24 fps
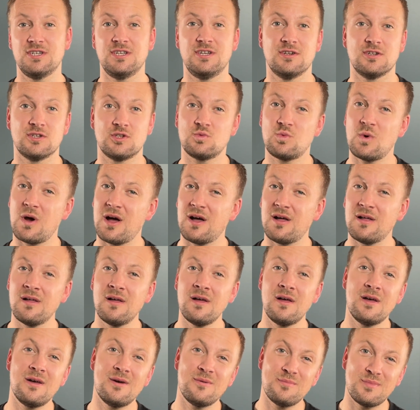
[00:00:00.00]
here as well,
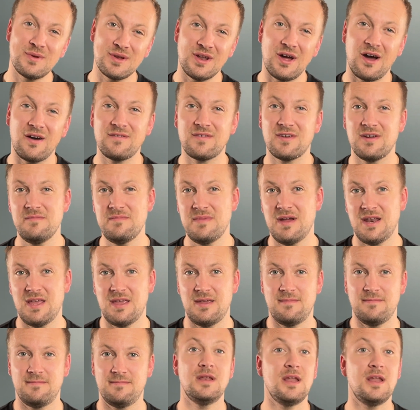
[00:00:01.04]
but not very many.